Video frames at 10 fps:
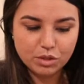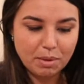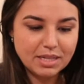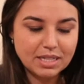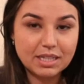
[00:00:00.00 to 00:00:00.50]

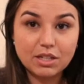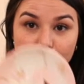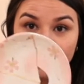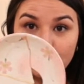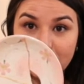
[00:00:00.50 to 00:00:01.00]
a little
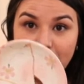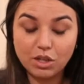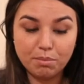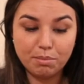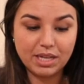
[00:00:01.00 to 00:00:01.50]
glued together,
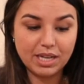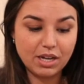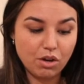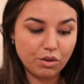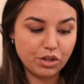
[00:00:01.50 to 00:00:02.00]
but get all
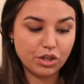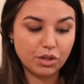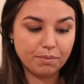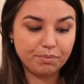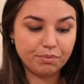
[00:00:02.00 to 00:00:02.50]

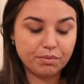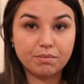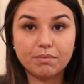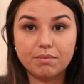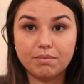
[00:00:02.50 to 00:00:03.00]
your
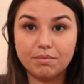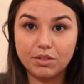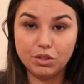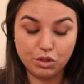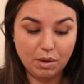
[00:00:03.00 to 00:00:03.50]

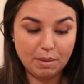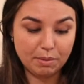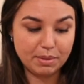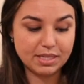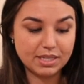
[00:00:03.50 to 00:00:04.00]
ceramic
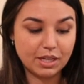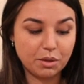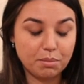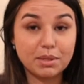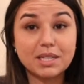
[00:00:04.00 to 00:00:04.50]
pieces together.
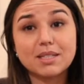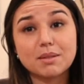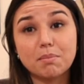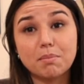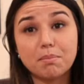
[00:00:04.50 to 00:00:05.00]
Please
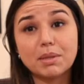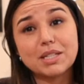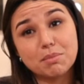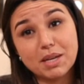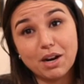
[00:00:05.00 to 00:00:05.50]
be
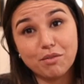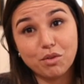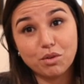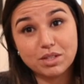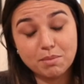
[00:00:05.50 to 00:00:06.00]
careful.
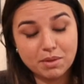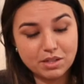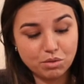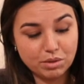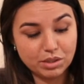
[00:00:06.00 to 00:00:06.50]
Some of these are
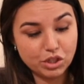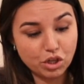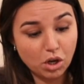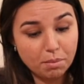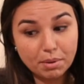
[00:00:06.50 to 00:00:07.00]
really
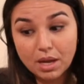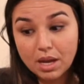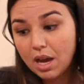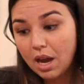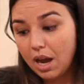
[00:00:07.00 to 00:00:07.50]
sharp.
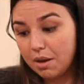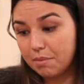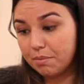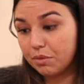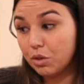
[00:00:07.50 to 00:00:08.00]

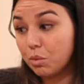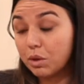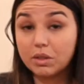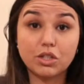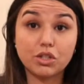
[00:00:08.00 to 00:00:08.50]
You will
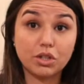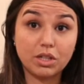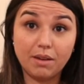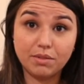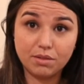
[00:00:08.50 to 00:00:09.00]
need your
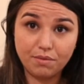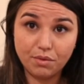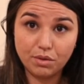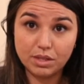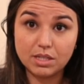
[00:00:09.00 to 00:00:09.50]
gloves for
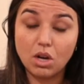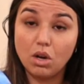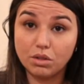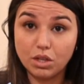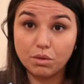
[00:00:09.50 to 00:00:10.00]
these
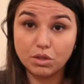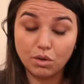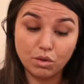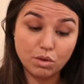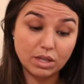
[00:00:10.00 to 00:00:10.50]
also. So you
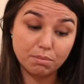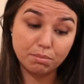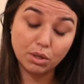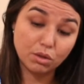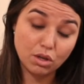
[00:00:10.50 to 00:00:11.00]
can put
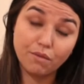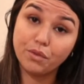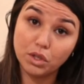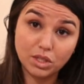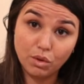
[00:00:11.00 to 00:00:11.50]
those on
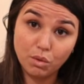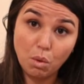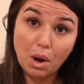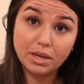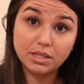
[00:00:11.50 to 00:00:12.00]
first if you
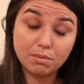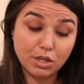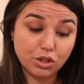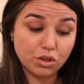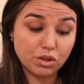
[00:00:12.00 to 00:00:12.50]
want to make
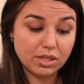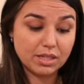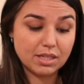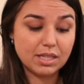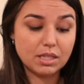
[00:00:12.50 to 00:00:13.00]
sure, since
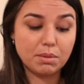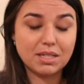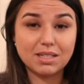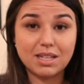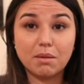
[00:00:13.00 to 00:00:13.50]
these pieces
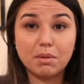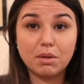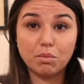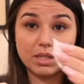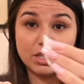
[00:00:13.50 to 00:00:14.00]
can be
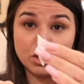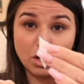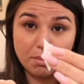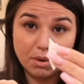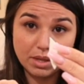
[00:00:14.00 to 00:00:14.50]
really sharp
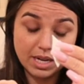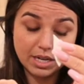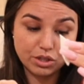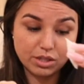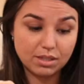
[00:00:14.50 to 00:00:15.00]
on the
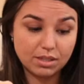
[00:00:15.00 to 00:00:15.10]
edges.